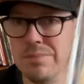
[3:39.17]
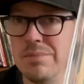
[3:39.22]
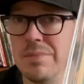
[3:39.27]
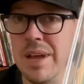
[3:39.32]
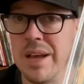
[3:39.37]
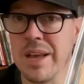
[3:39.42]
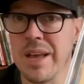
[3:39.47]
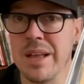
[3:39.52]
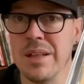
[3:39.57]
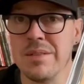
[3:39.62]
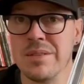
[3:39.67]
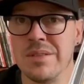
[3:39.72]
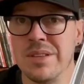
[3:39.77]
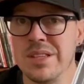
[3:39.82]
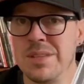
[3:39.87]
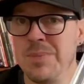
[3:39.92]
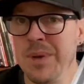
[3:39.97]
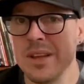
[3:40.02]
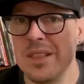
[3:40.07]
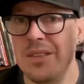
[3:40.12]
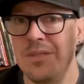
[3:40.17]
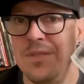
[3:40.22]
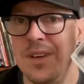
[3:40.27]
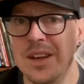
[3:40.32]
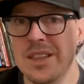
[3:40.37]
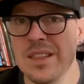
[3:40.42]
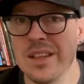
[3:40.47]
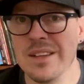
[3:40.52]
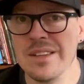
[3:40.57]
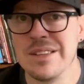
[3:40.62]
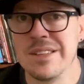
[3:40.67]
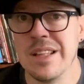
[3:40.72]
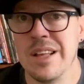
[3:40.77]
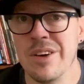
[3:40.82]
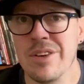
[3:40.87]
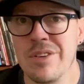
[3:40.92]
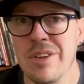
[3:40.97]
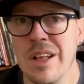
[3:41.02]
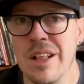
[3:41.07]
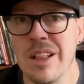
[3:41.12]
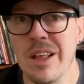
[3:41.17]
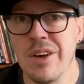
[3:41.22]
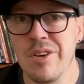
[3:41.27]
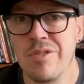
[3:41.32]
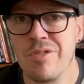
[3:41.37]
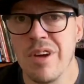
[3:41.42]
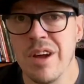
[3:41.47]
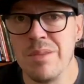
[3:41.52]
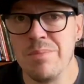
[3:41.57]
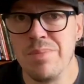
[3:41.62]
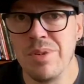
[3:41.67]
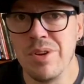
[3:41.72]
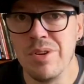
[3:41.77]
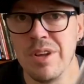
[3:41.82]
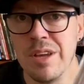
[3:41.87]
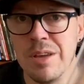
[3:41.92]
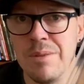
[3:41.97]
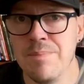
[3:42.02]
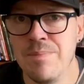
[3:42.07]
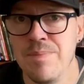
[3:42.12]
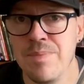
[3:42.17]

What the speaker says: again, despite the fact that it's a low grade beauty,